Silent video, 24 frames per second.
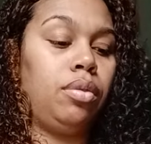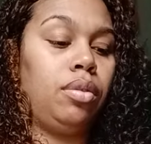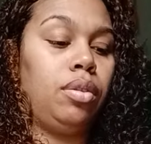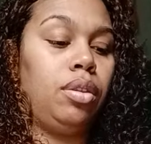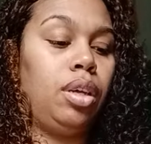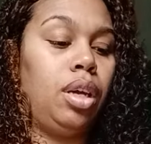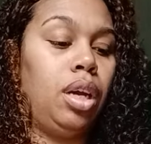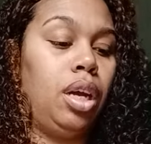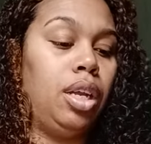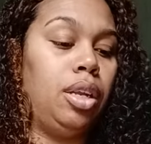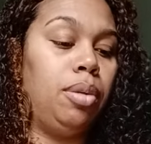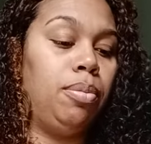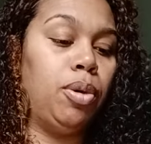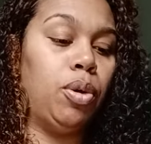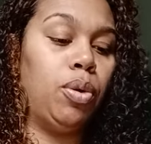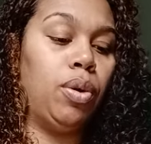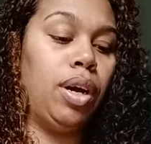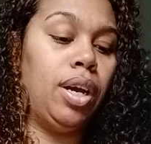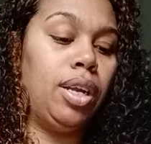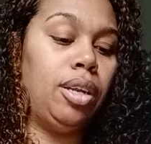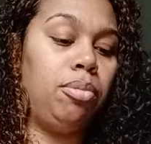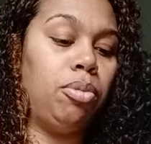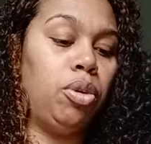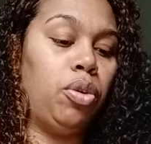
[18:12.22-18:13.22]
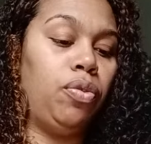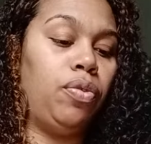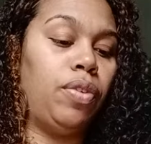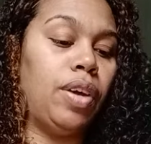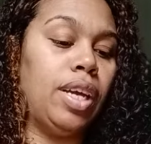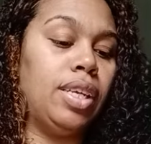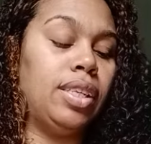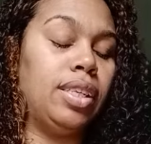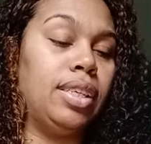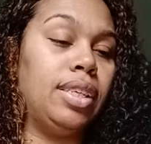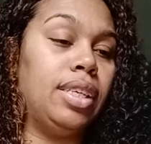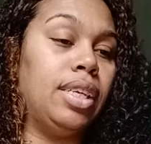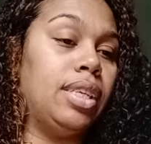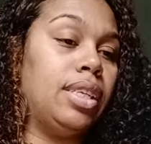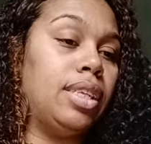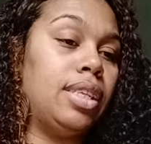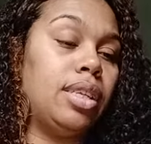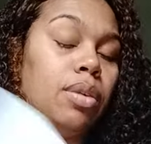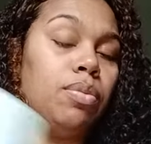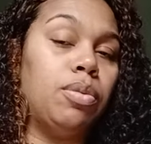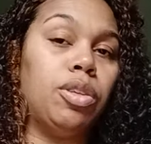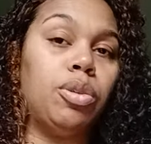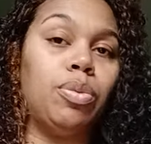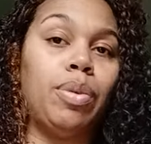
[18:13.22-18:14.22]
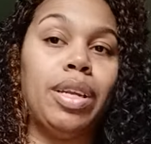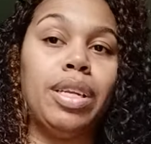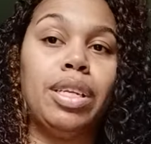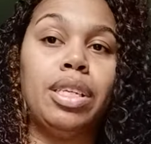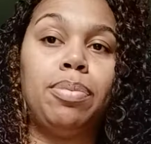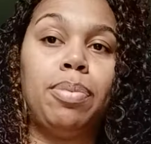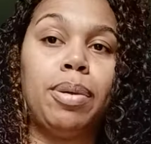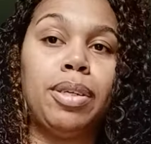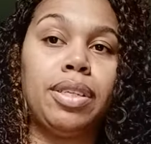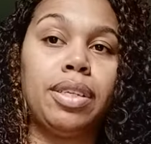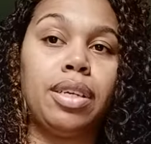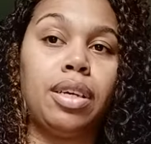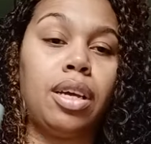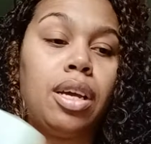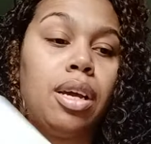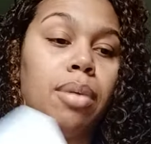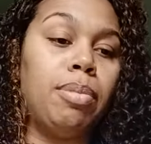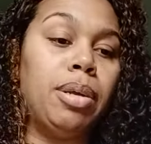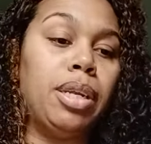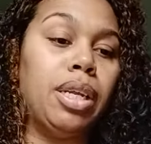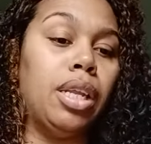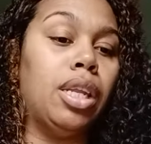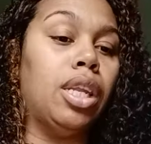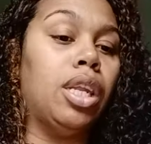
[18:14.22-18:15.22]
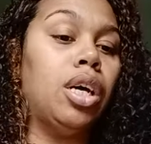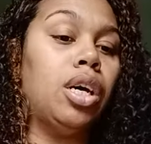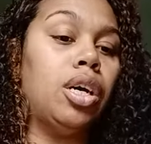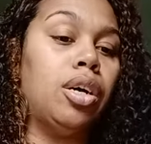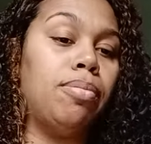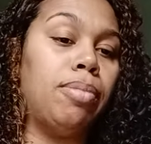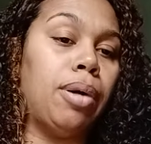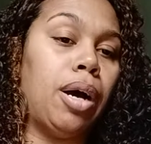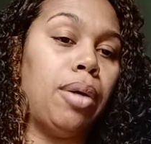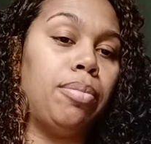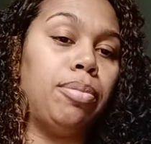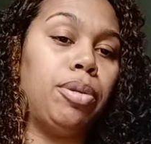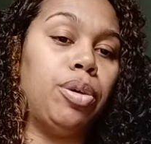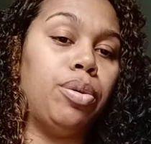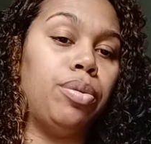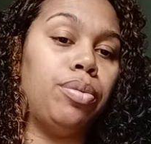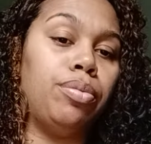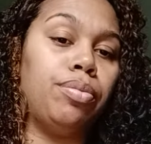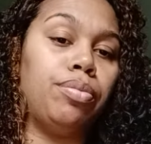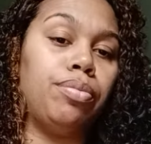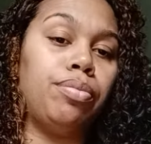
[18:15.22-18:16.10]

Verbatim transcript: honeymoon, honeymoon phase, attending someone's wedding. This person could come in and love bomb you.